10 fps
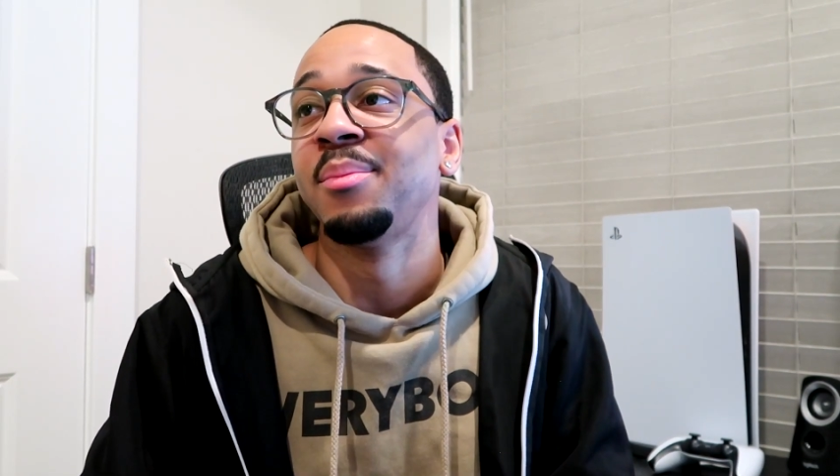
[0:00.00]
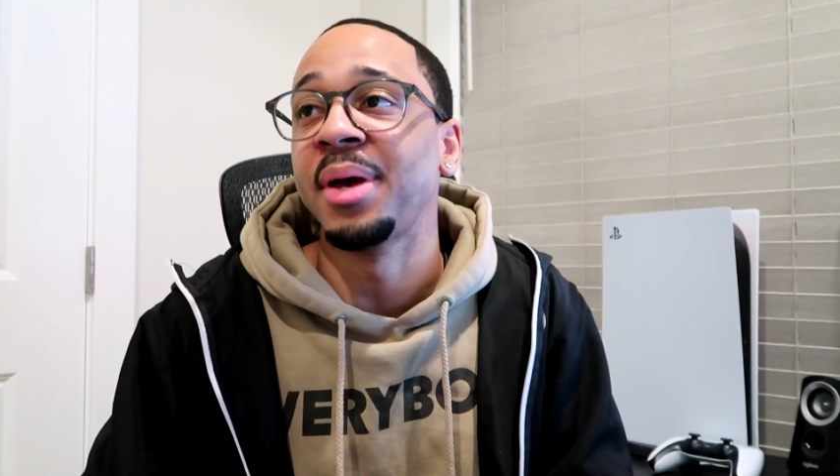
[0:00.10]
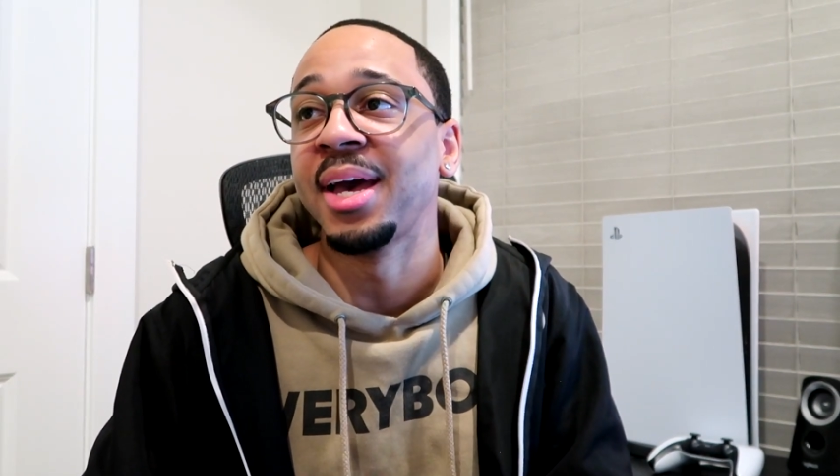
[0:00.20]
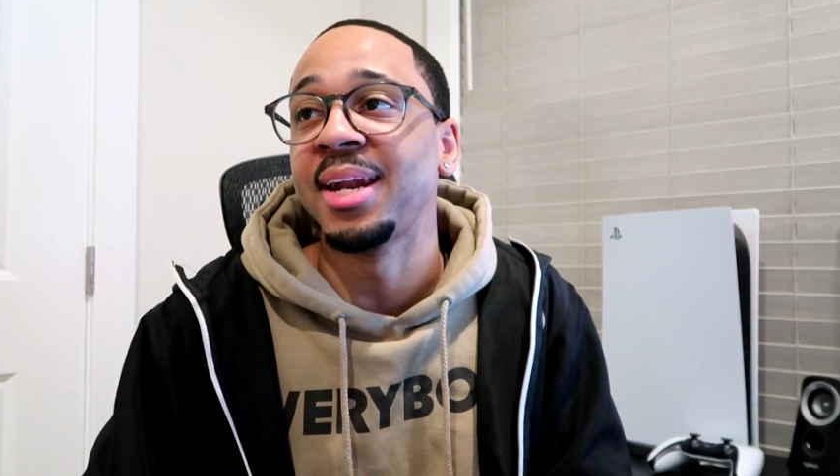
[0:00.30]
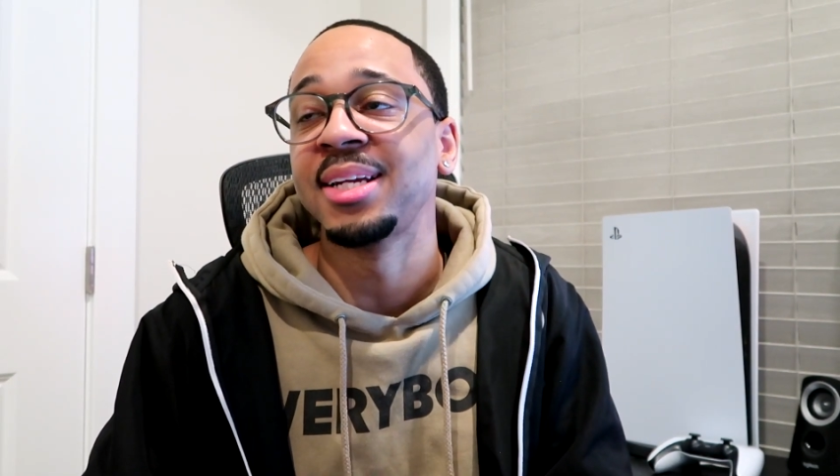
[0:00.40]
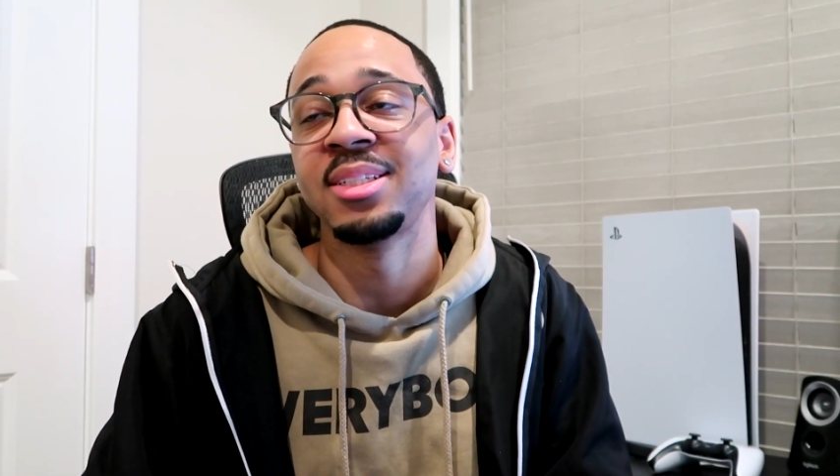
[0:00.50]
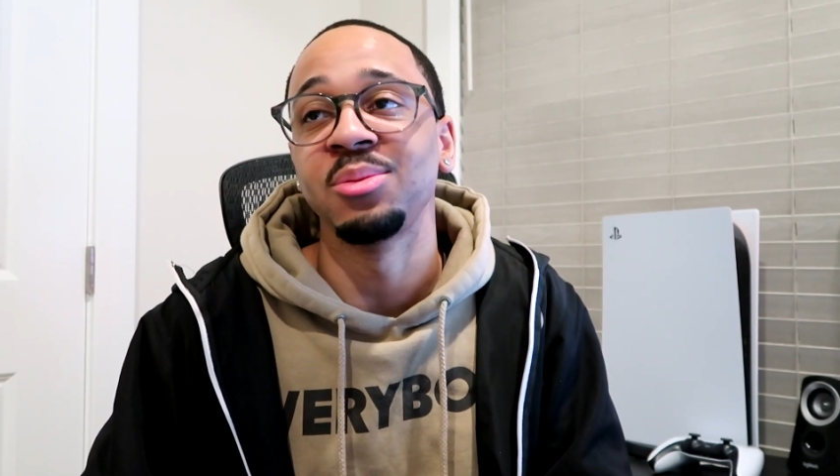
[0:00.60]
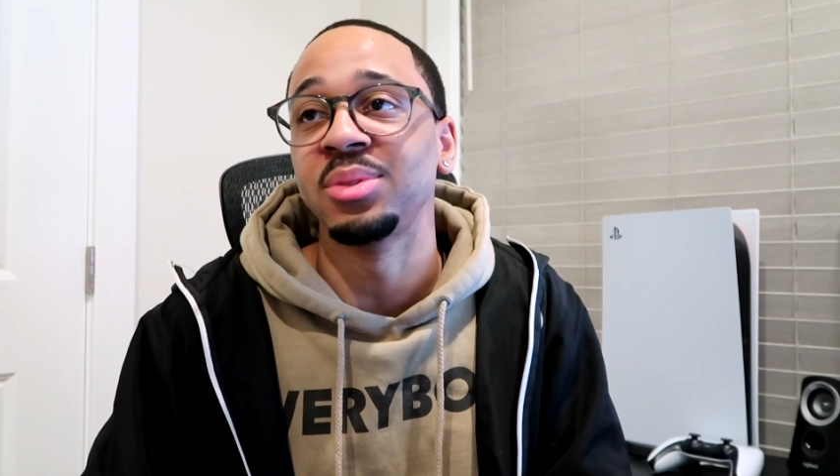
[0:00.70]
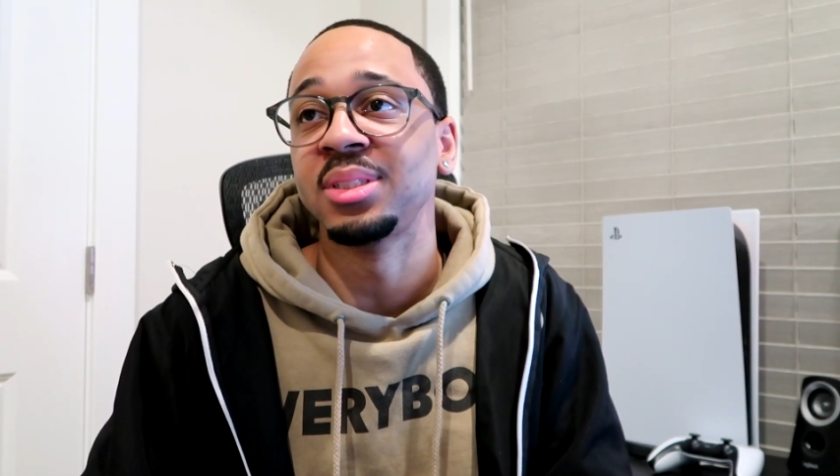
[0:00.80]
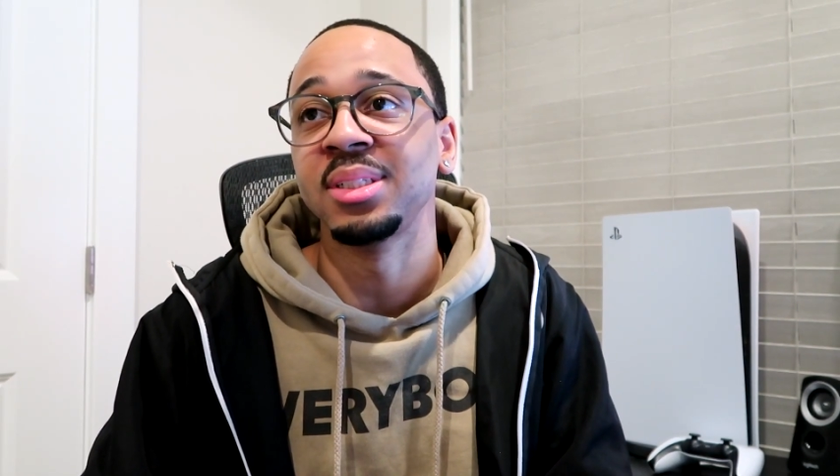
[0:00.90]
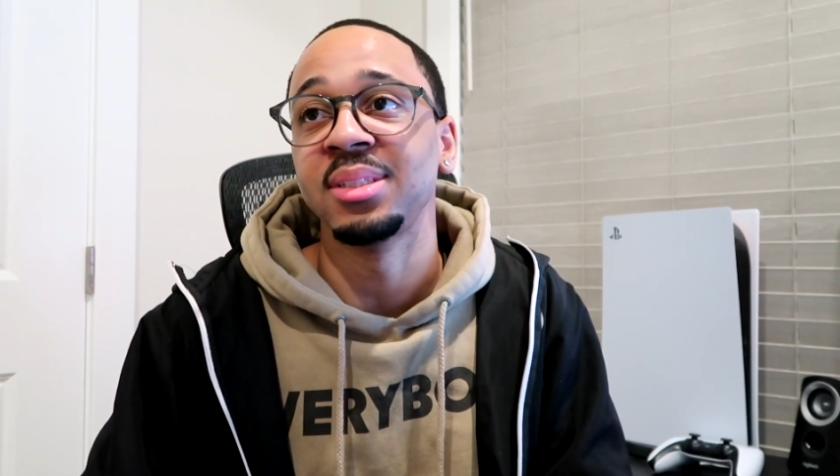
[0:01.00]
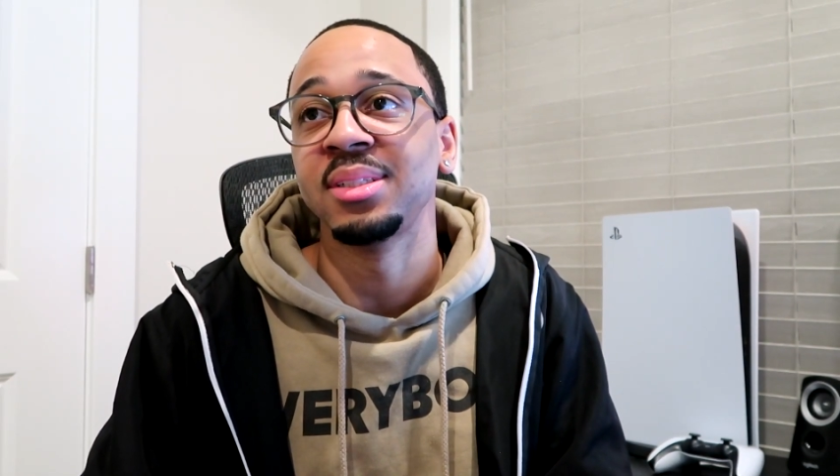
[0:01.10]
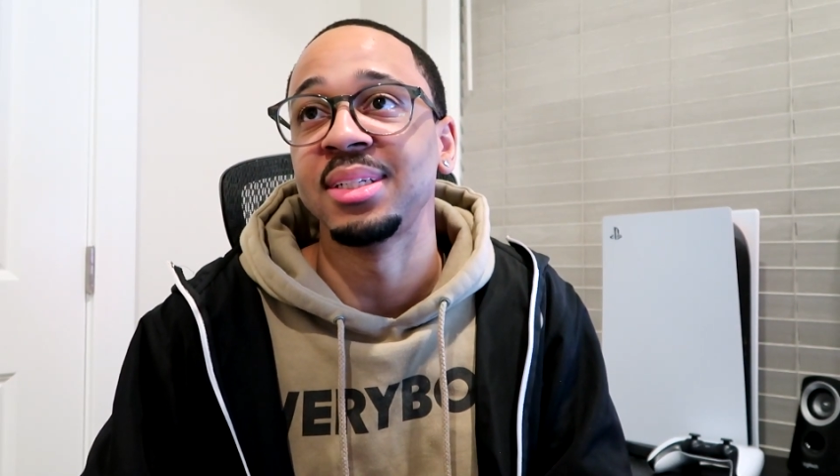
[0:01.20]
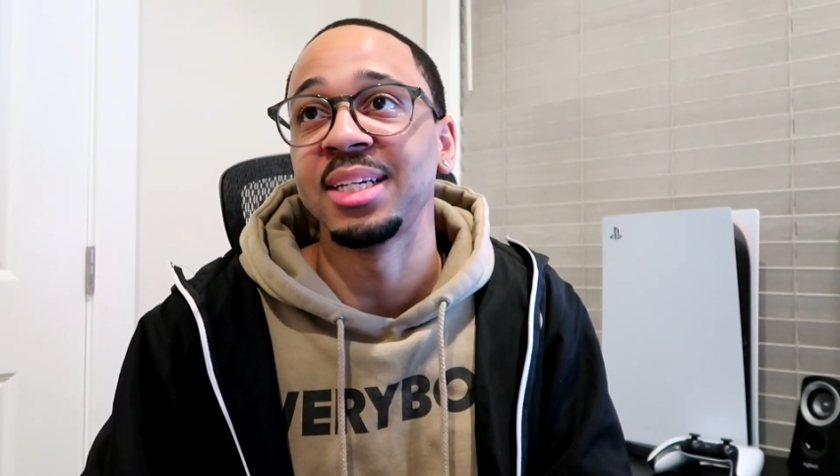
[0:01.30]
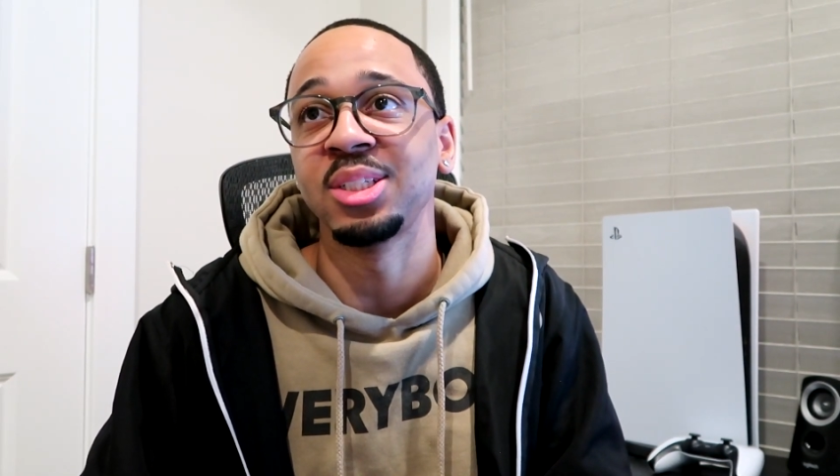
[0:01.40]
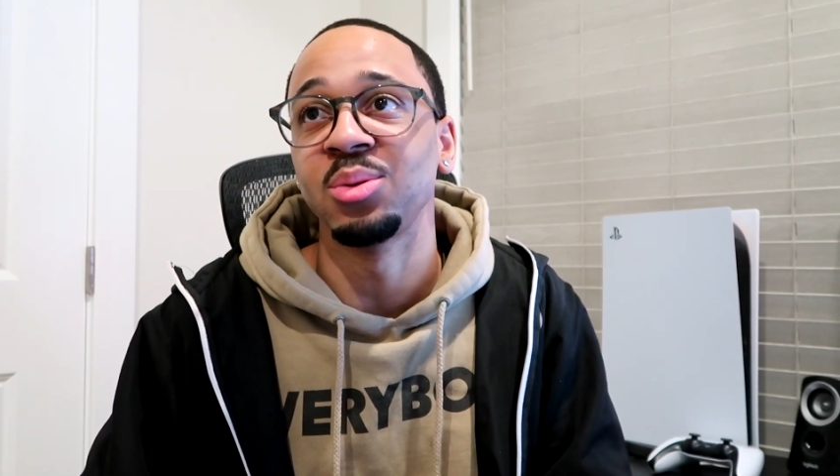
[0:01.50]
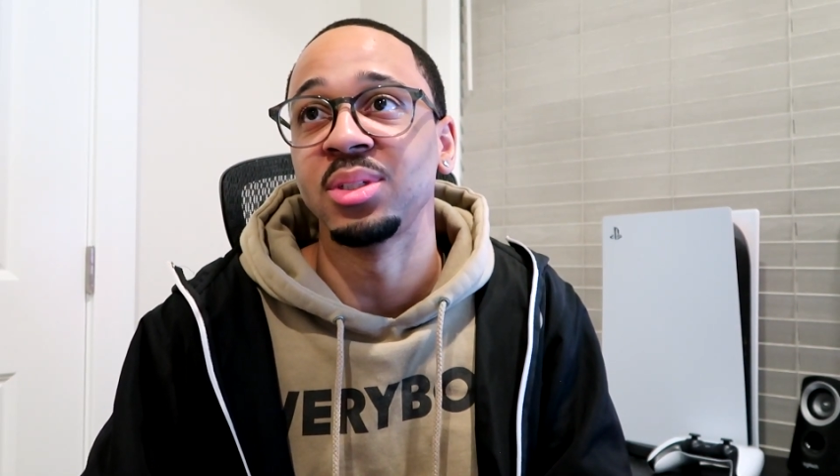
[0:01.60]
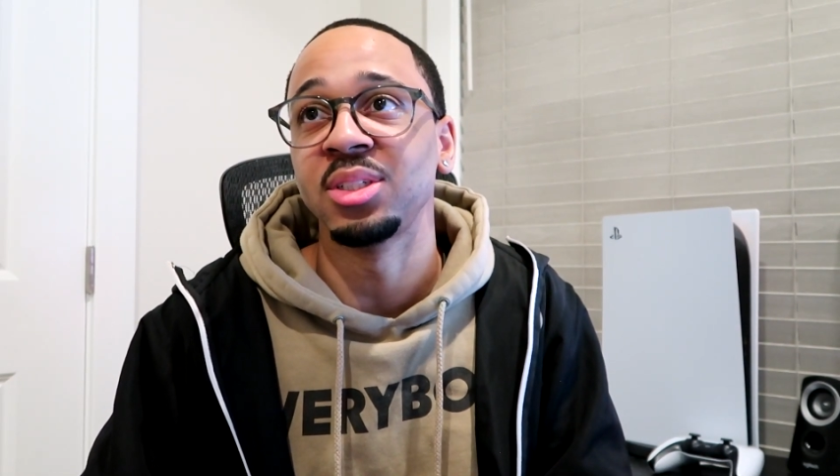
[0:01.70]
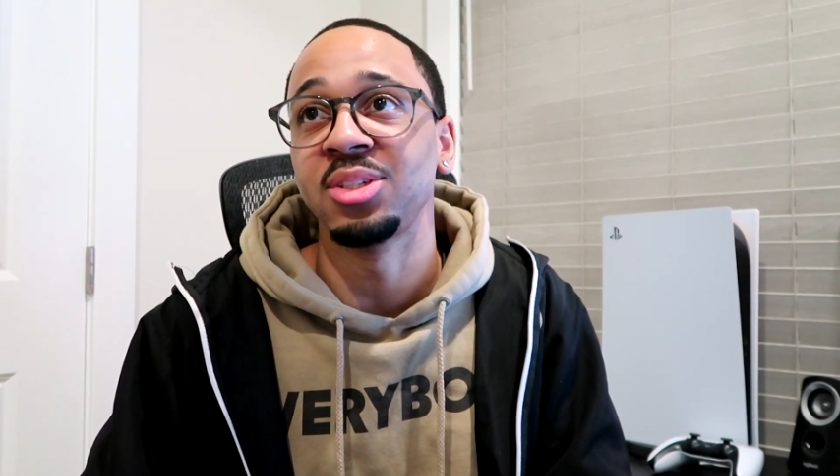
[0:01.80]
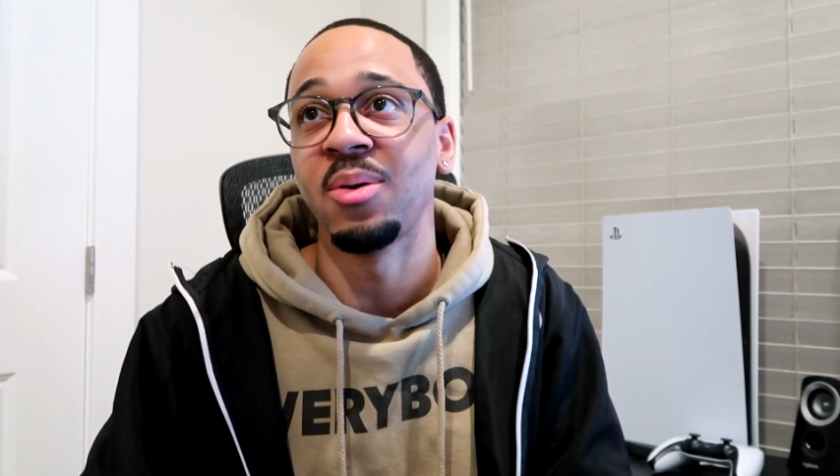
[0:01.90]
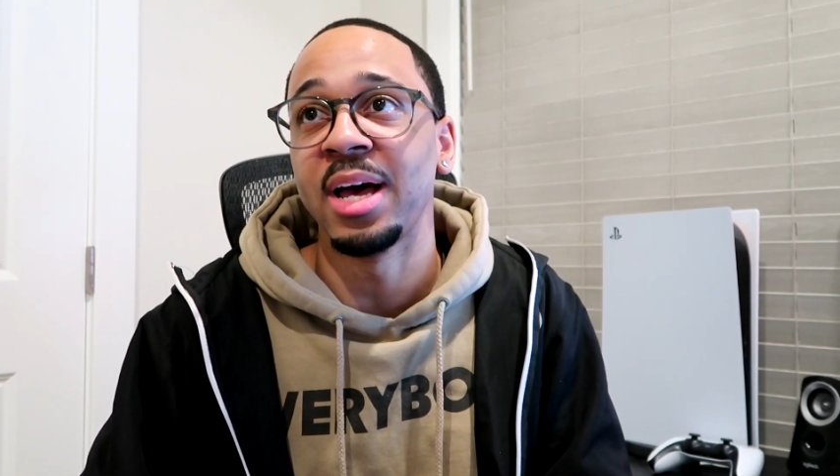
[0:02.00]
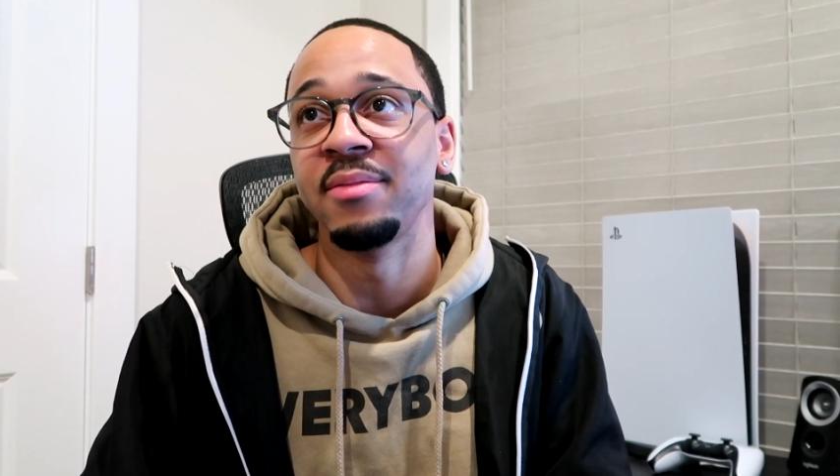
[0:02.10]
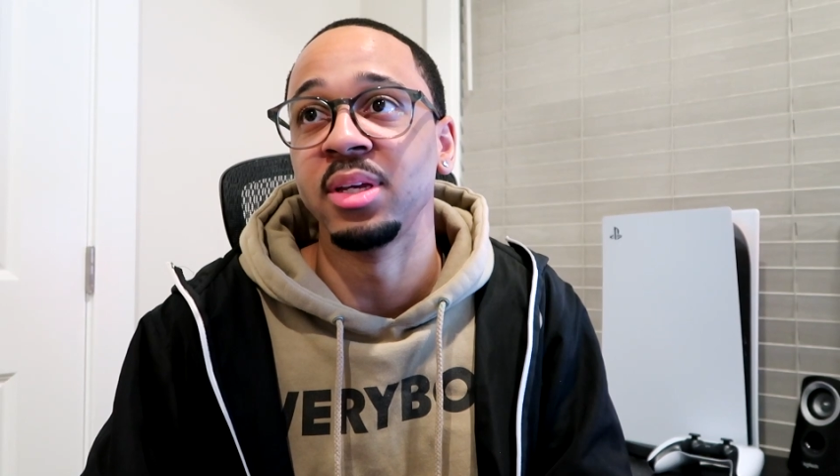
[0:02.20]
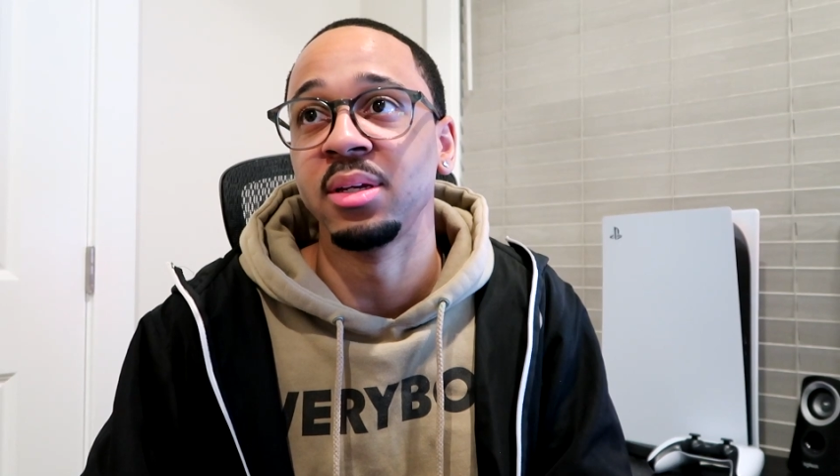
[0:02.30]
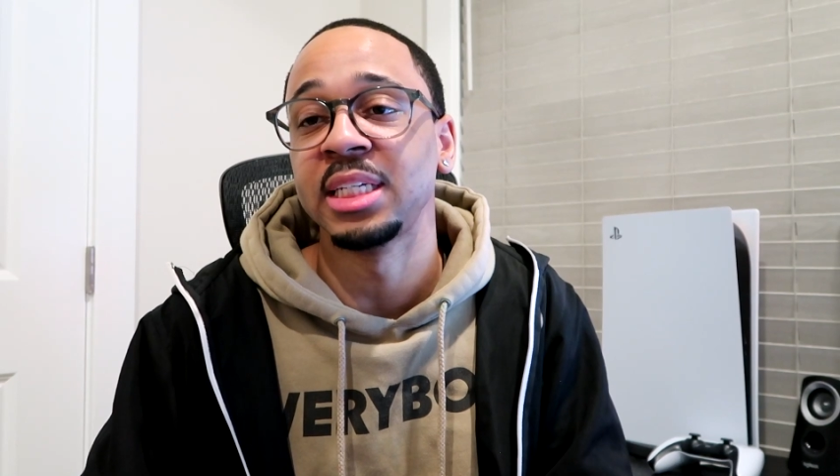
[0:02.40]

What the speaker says: man, that shit was just so heavy.